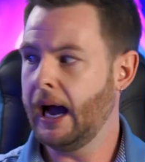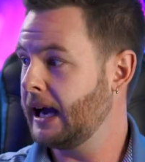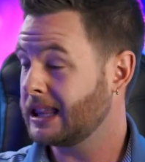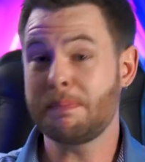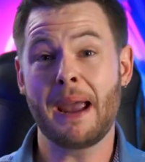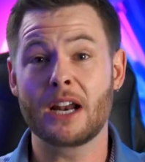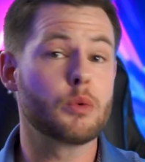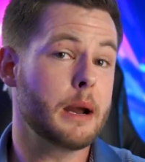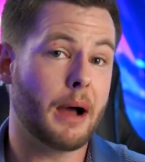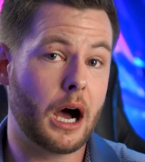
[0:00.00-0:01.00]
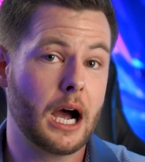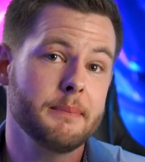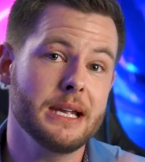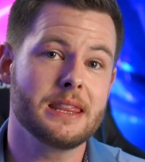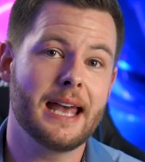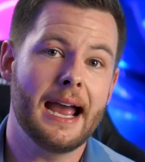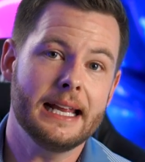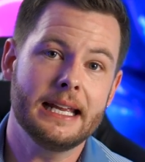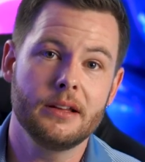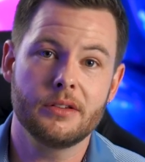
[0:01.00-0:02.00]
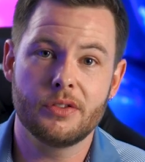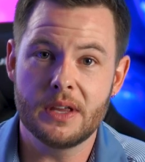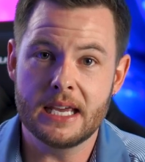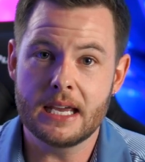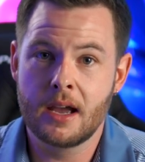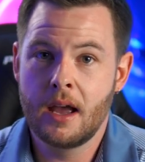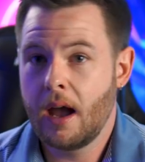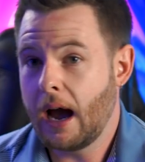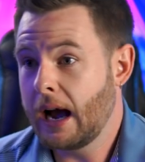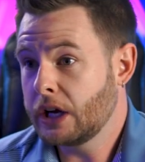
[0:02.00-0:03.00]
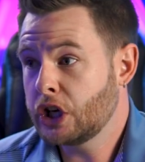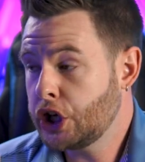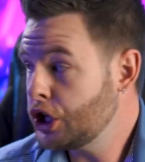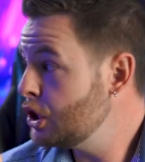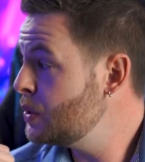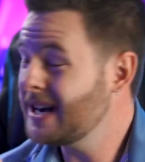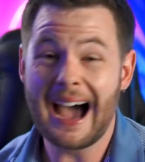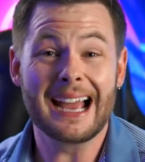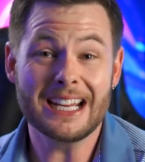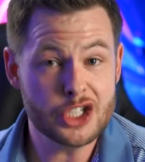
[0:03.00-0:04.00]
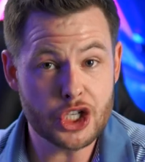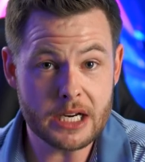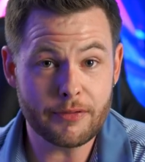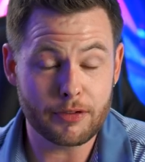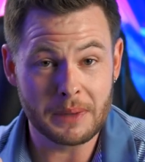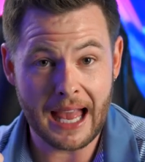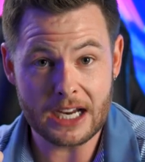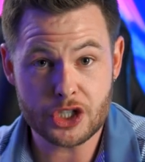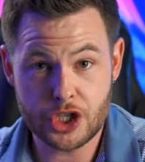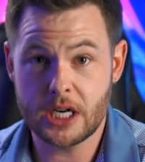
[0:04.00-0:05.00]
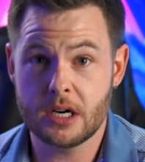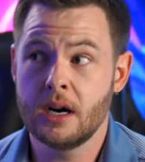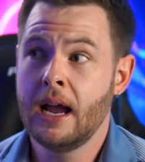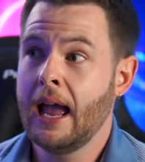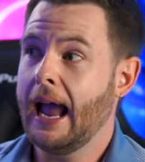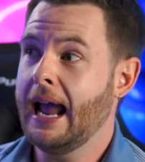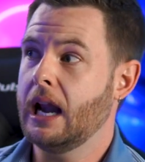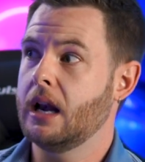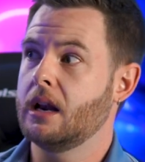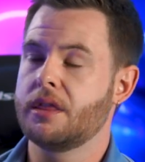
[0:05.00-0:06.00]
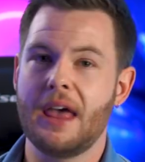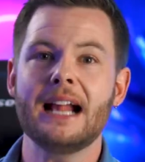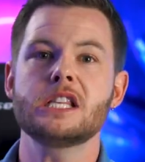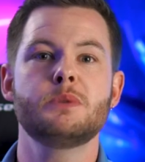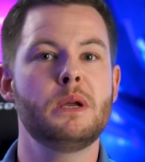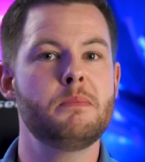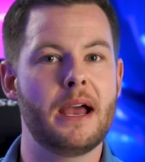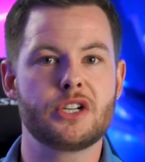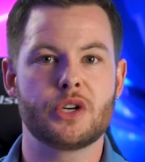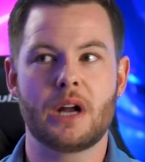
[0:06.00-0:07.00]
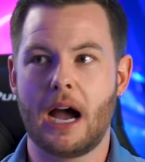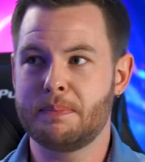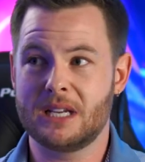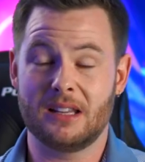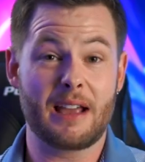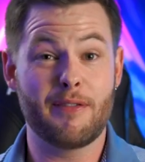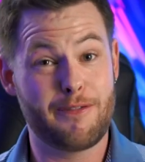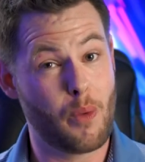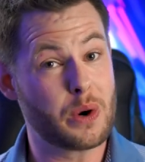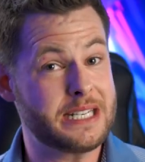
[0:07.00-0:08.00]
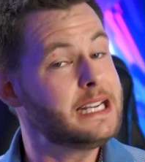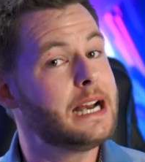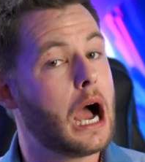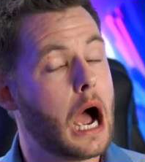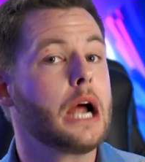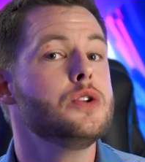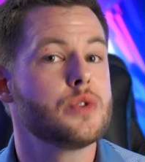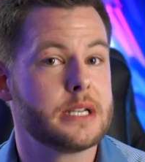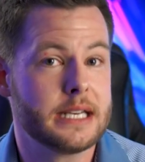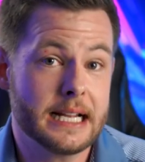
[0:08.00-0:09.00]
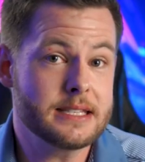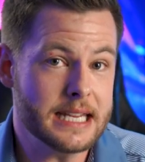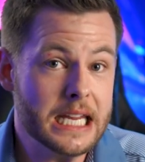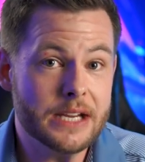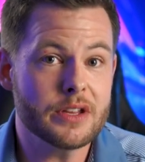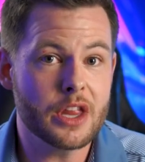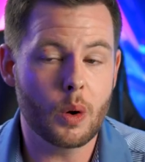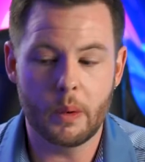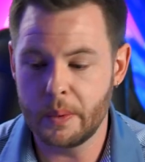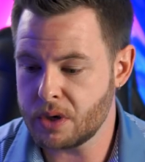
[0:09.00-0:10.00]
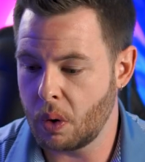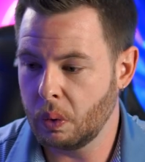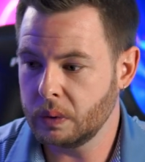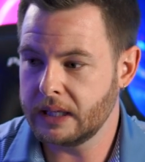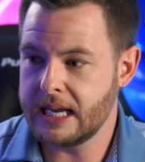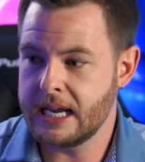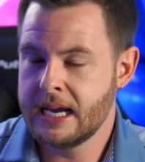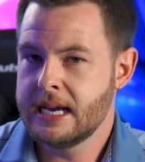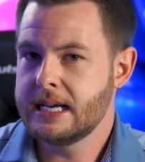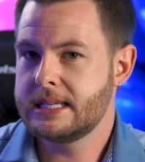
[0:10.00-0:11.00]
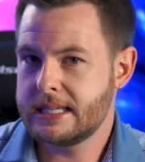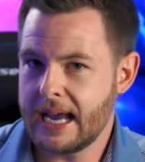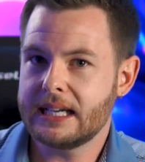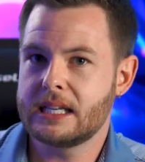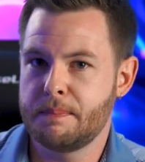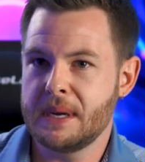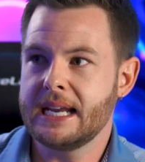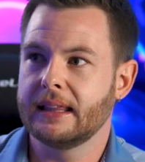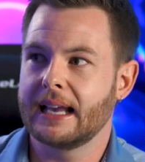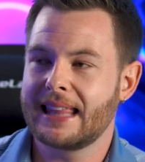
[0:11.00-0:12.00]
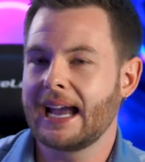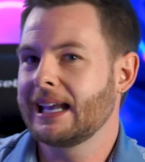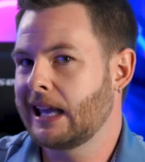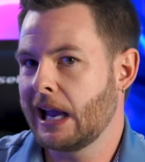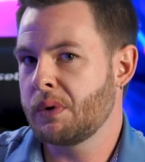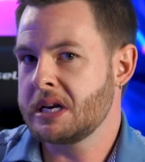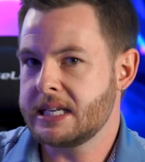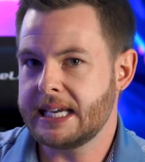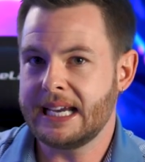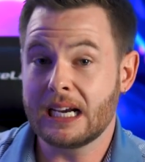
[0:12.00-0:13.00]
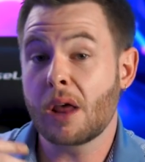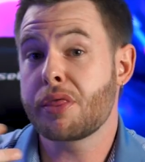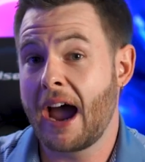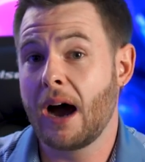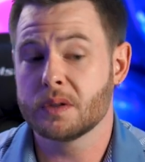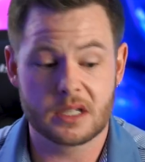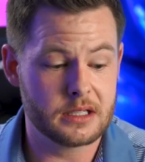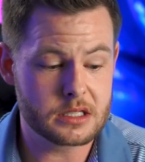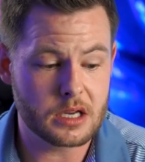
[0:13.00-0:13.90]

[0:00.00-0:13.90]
The panel right behind me, that is the Q9G from last year, and that's been measured up to like 1,400 nits, even though it was only set to be like that guaranteed 1,000.